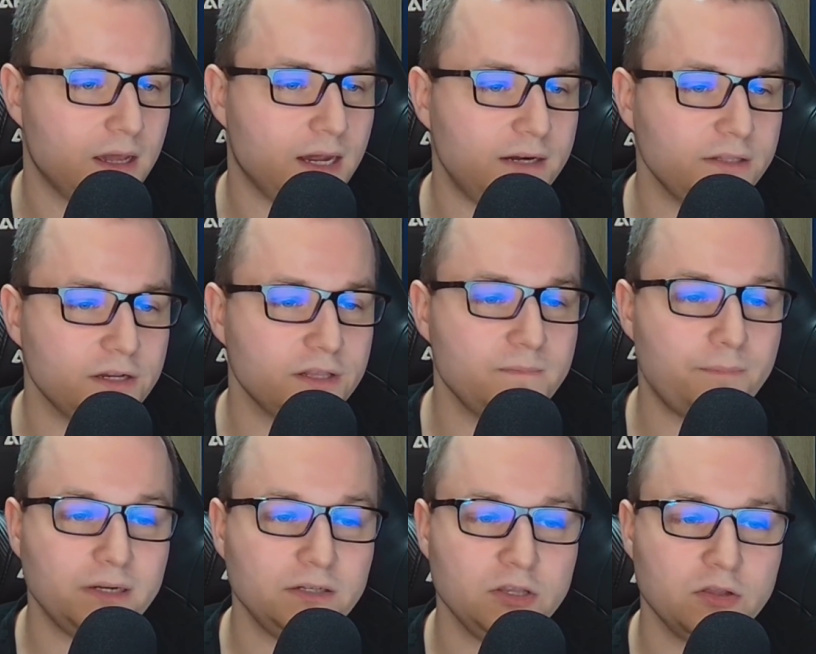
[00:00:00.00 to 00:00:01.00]
Are there any
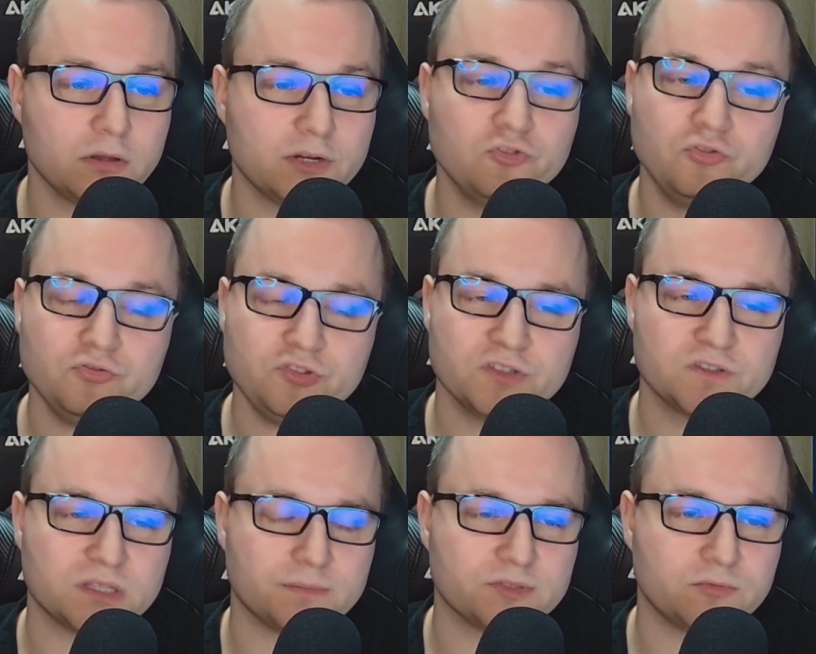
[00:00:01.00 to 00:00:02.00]
particular new
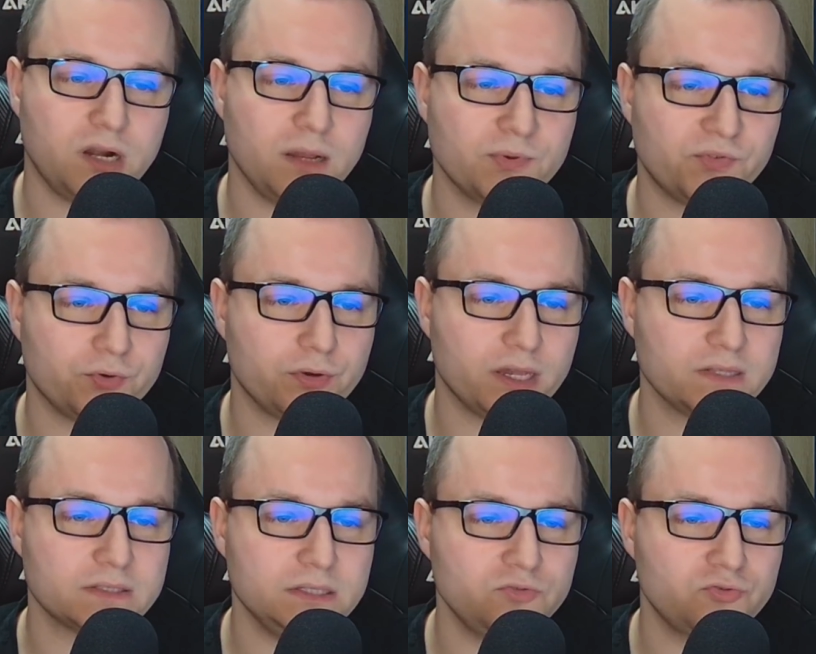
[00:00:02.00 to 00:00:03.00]
systems Warhammer 3
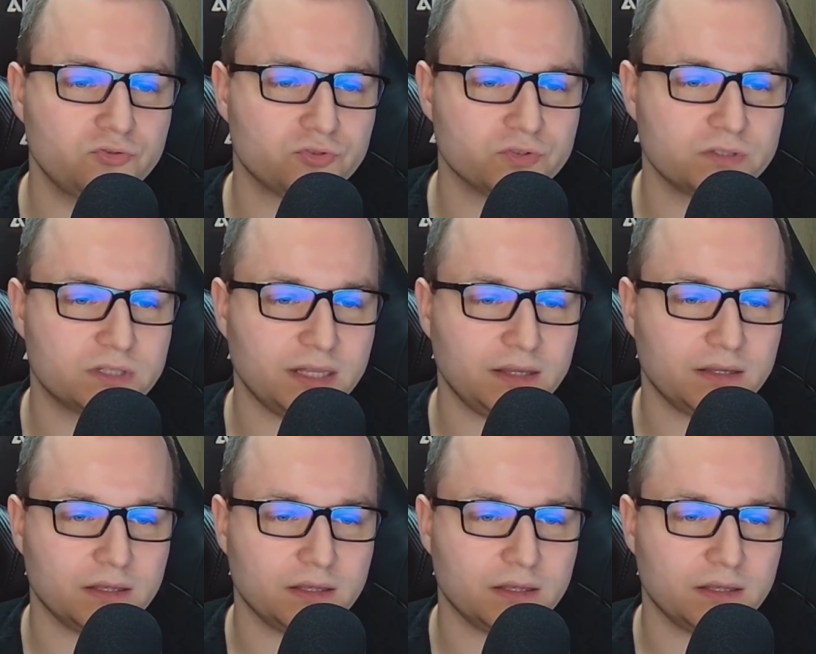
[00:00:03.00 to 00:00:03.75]
has introduced that